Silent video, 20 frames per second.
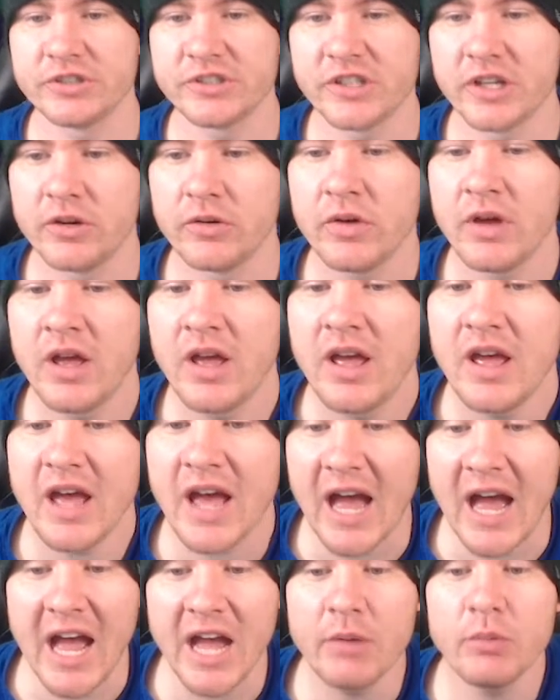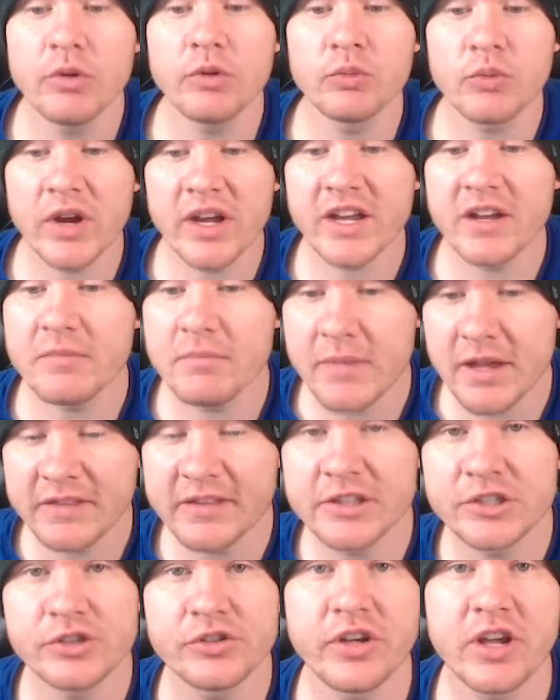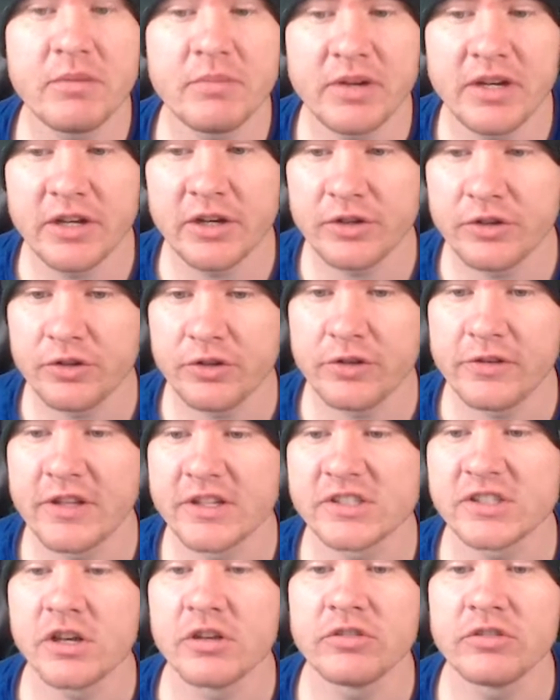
So I would recommend that you come in here and do this